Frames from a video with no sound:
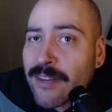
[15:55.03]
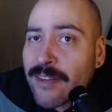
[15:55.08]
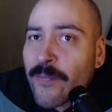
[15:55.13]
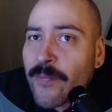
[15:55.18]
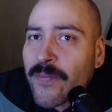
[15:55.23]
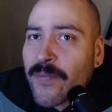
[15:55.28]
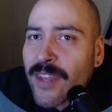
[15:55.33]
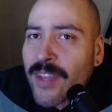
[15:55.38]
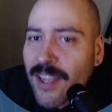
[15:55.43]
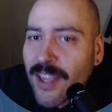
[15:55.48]

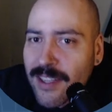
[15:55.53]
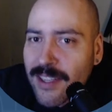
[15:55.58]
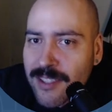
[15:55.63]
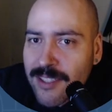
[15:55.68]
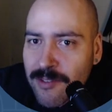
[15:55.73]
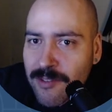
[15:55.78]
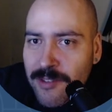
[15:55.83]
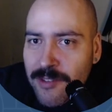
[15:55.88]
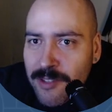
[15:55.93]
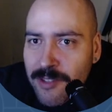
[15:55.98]
I guess
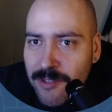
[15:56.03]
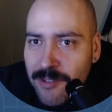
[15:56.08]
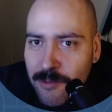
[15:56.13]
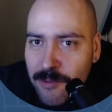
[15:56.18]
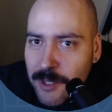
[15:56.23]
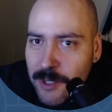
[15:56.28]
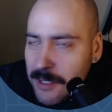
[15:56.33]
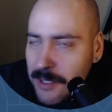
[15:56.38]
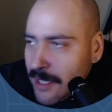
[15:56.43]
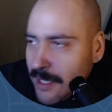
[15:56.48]
if you're weird
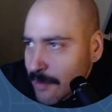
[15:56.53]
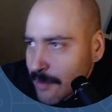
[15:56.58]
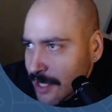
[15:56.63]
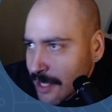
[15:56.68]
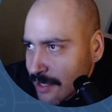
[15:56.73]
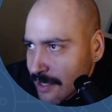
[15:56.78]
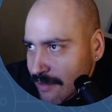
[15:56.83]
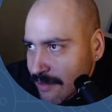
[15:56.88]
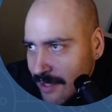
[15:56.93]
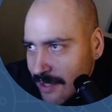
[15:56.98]
like me, it's
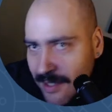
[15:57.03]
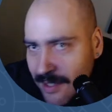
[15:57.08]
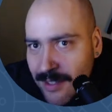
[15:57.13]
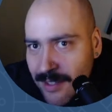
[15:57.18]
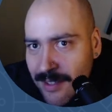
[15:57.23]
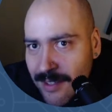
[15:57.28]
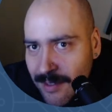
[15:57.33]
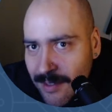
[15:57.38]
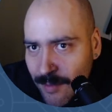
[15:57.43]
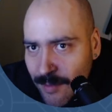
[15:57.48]
fun.
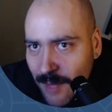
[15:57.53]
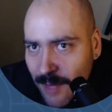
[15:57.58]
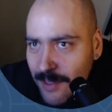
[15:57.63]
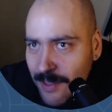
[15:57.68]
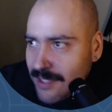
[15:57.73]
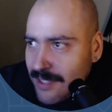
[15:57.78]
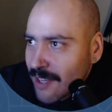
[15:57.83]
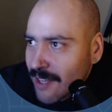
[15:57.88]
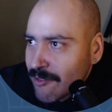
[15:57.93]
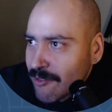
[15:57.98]
Maybe it's
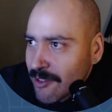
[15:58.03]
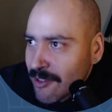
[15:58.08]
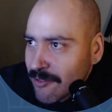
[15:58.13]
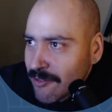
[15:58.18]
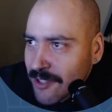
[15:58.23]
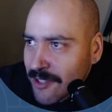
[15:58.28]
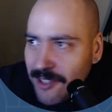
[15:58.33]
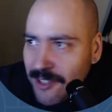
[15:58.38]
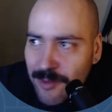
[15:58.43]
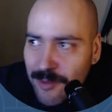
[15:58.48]
not fun for you,
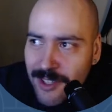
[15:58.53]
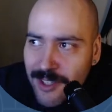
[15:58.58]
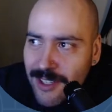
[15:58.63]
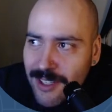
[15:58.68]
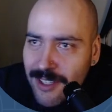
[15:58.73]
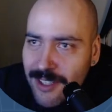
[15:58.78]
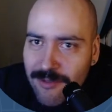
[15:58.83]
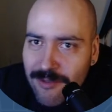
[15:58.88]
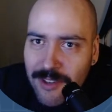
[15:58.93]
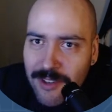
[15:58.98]
but it's
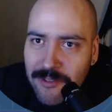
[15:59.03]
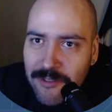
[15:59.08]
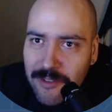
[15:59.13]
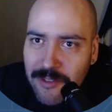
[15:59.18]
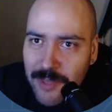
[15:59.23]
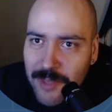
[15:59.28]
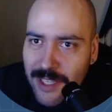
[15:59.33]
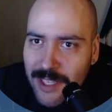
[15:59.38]
fun for me.